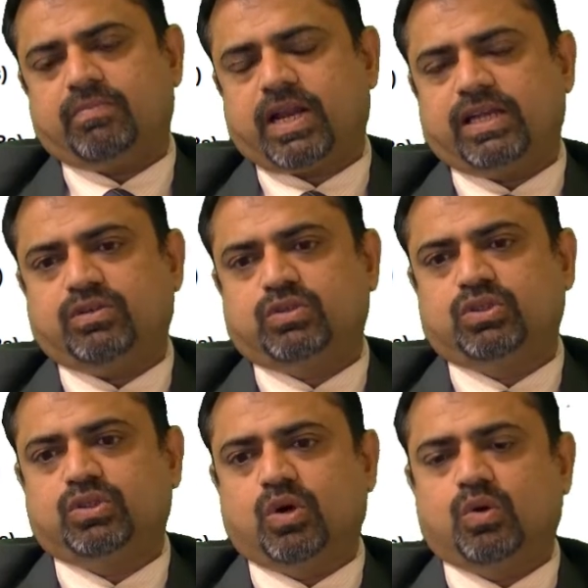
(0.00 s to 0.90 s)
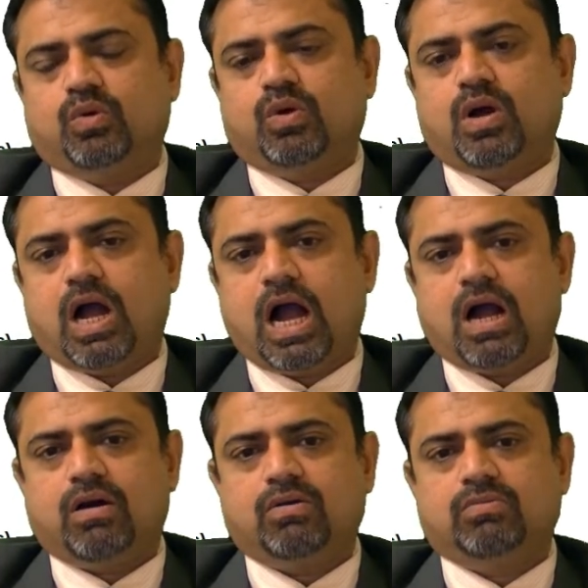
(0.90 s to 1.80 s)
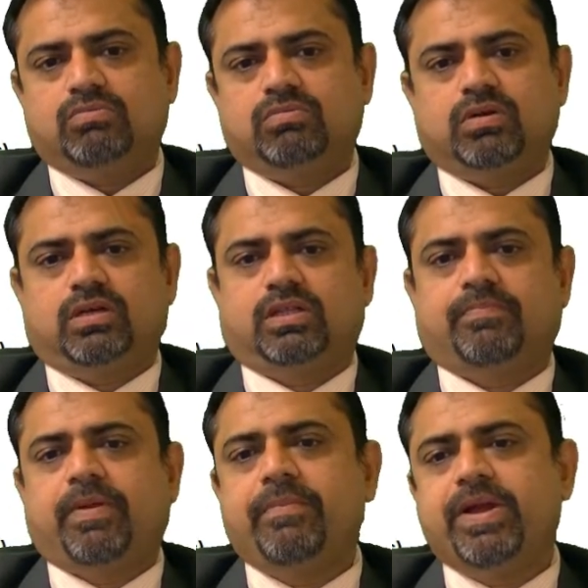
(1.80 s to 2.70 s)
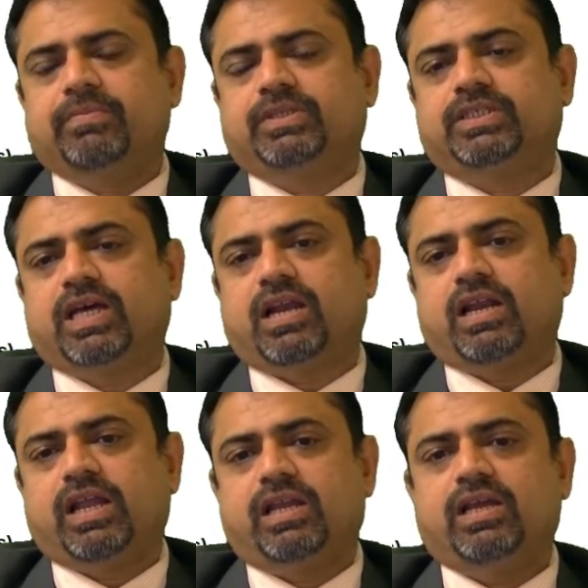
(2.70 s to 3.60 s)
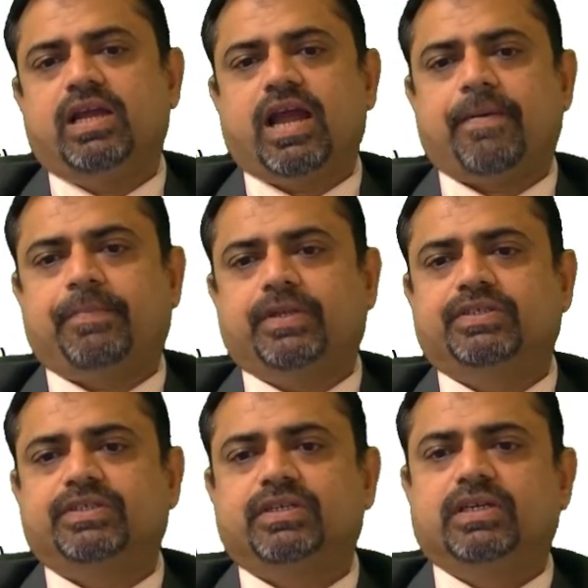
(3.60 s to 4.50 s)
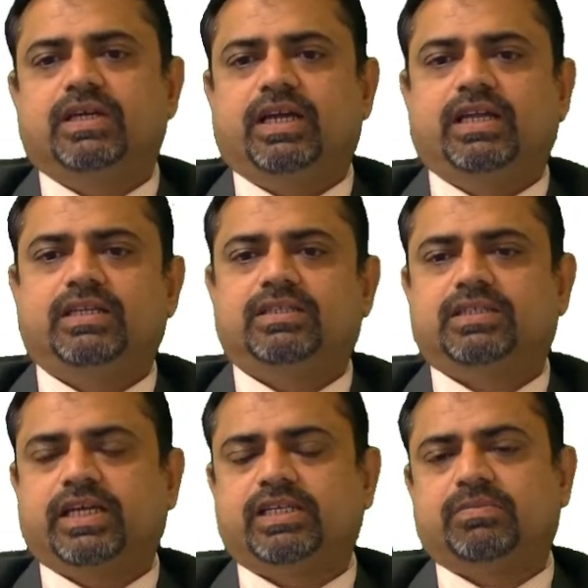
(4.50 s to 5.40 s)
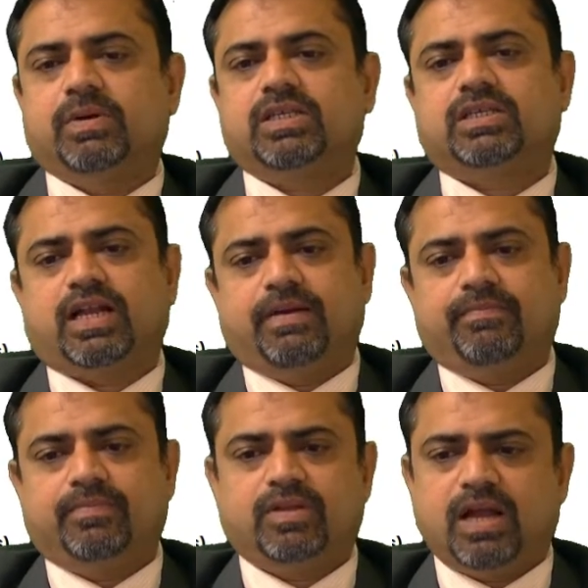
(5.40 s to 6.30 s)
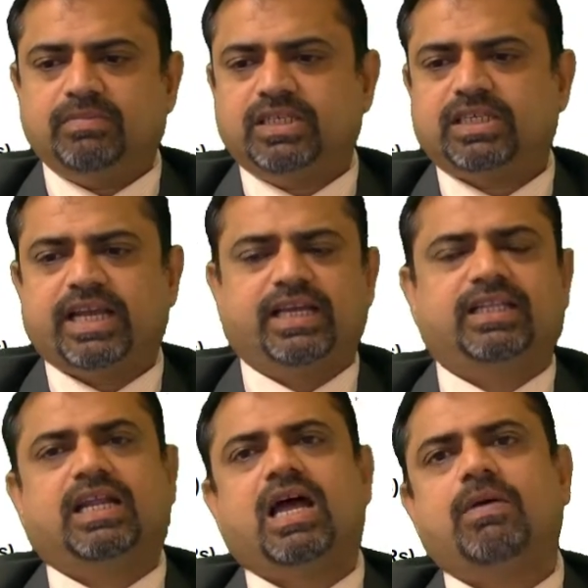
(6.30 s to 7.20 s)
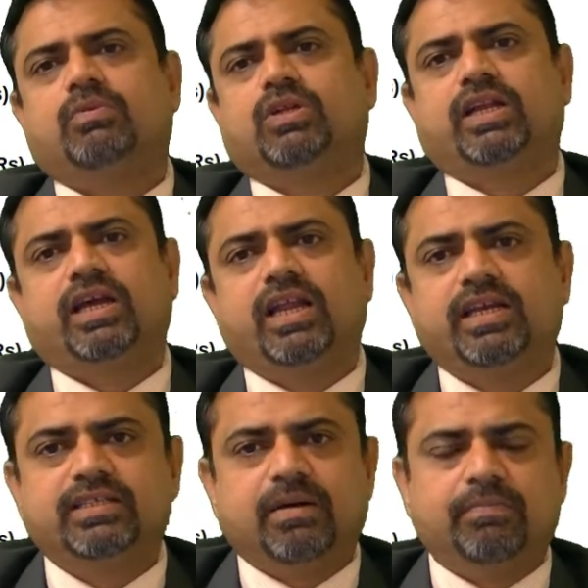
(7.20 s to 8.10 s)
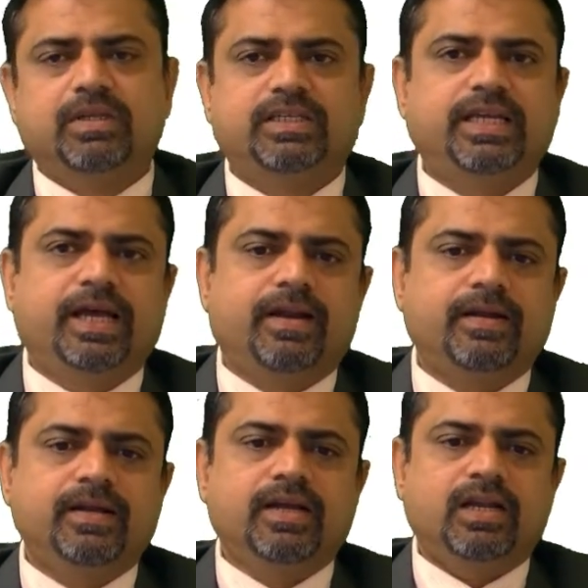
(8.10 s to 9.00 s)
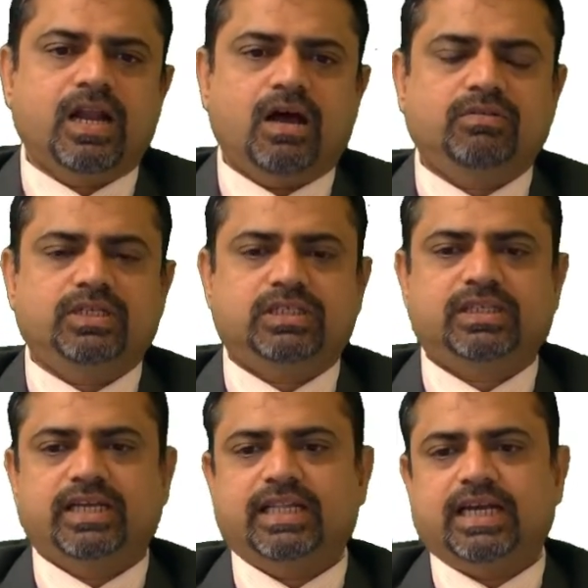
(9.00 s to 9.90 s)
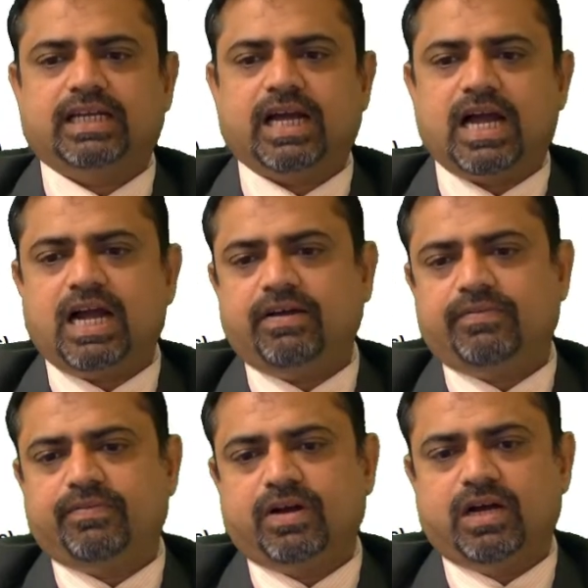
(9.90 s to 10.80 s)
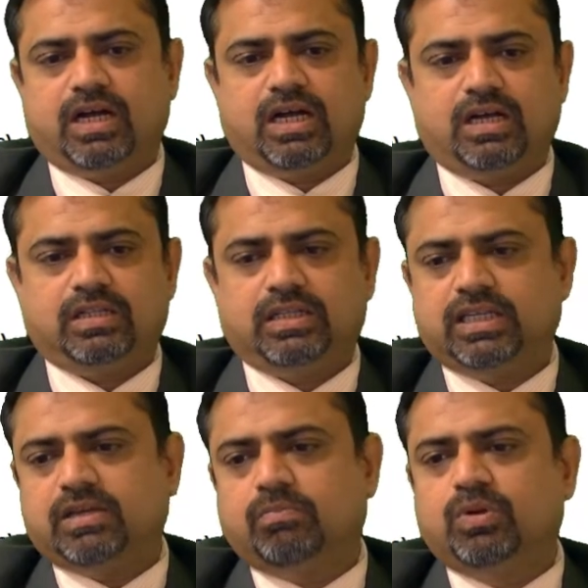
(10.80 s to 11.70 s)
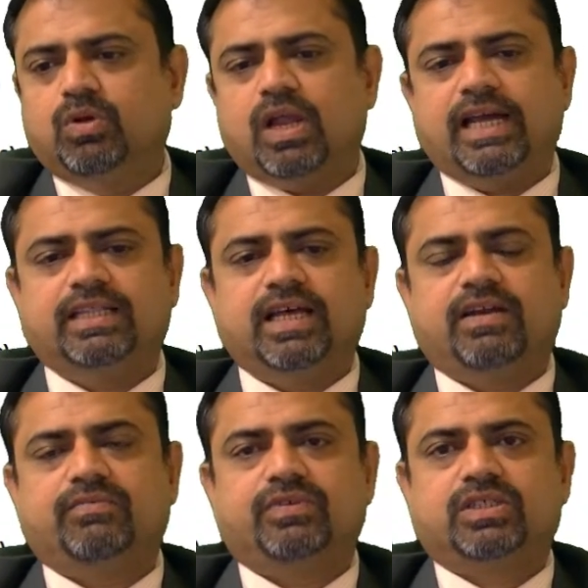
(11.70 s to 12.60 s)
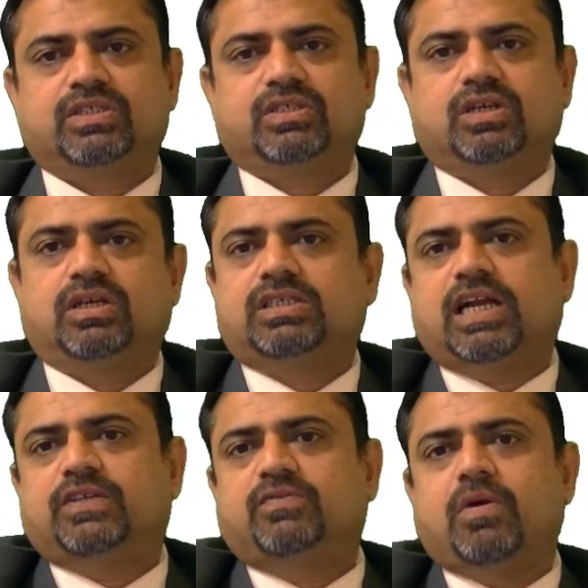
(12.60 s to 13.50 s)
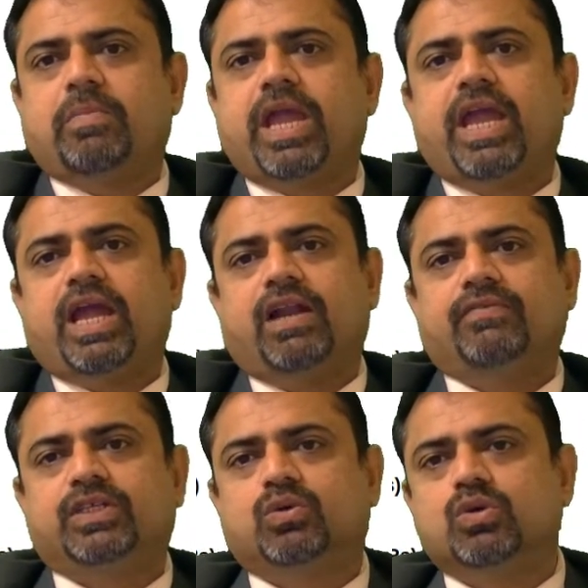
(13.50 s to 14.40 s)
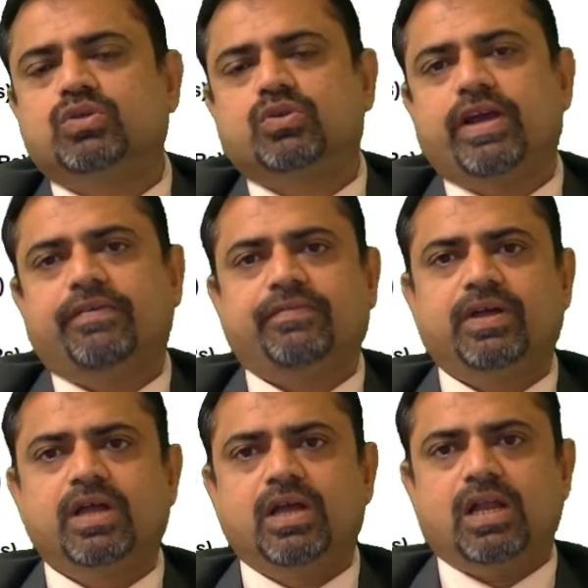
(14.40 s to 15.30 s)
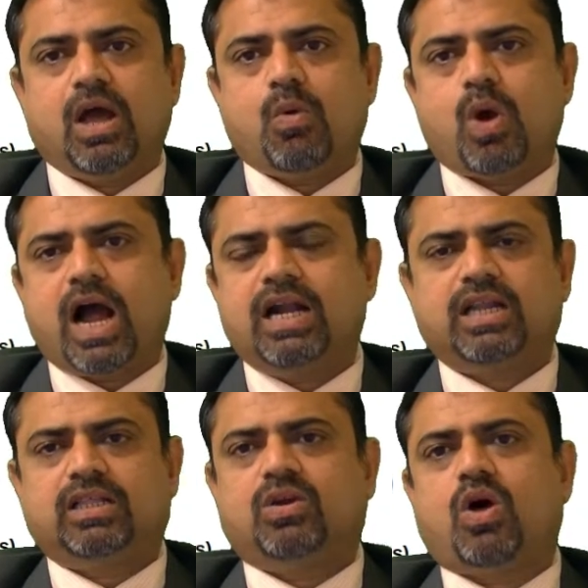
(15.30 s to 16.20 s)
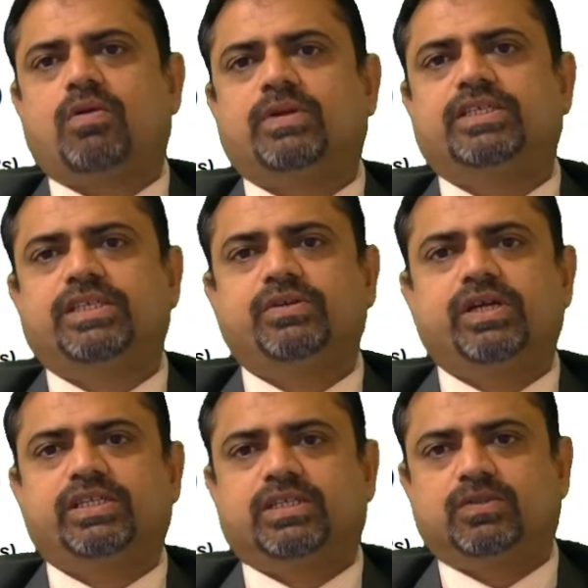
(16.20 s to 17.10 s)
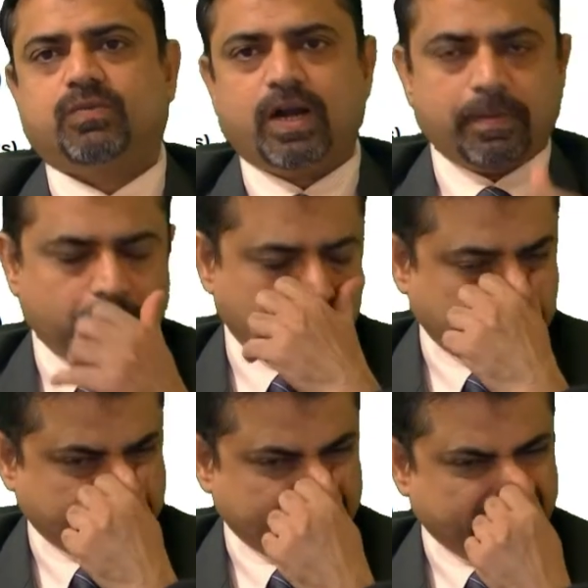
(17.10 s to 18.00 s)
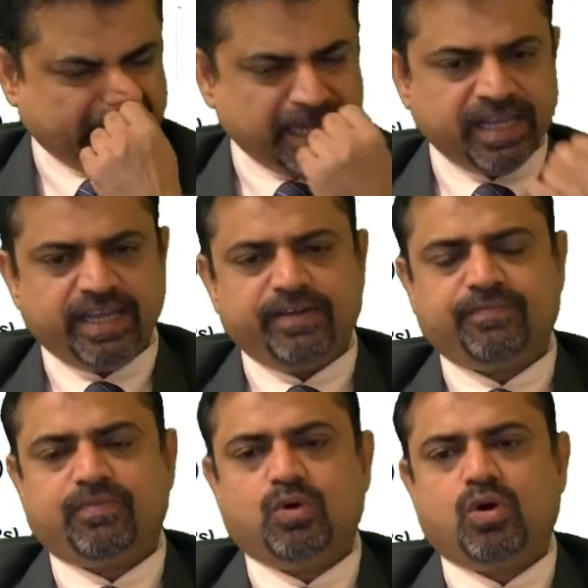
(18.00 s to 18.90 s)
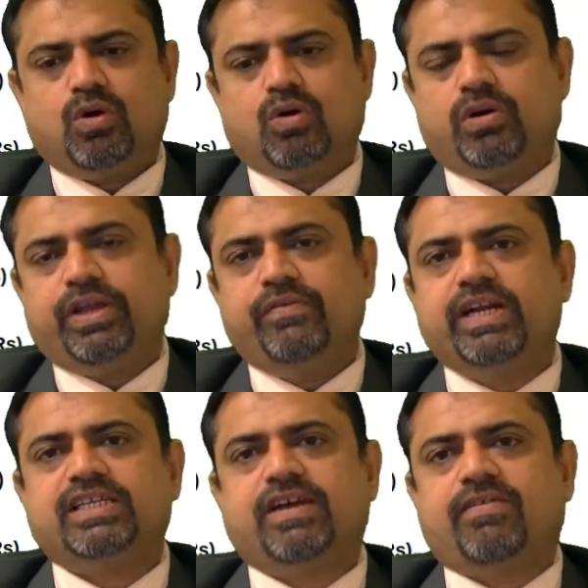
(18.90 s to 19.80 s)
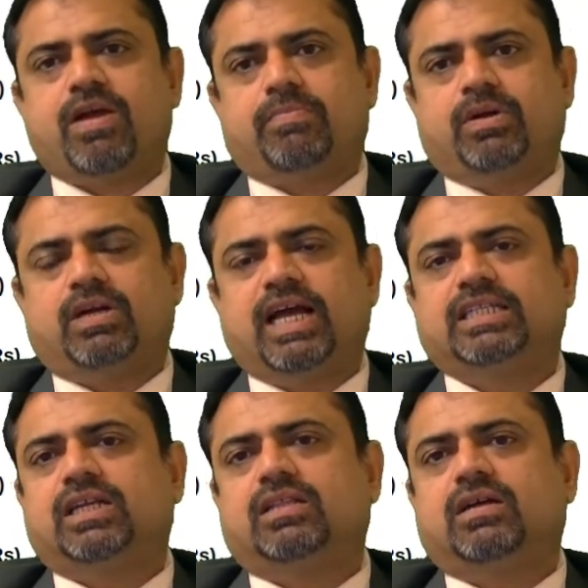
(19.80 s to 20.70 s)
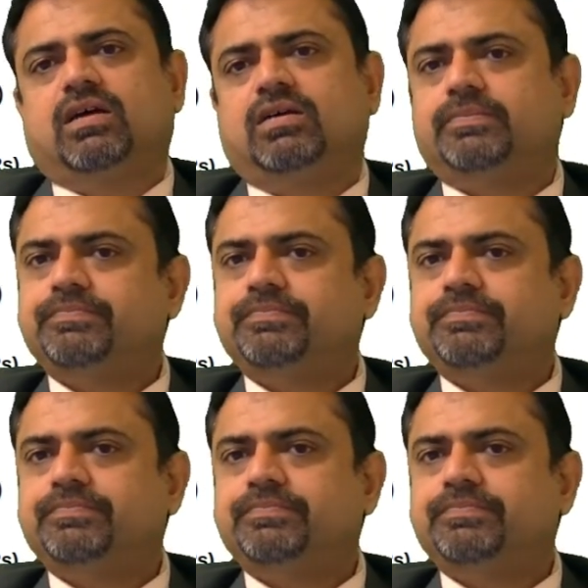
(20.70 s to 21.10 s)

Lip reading: trying to show how the premiums journey happens in 6 months time. So I am just taking down hypothetical examples here. Now just say that there is a blue line there which starts from A and which goes to F. Now under the normal situations, what happens is that if no events have happened, neither the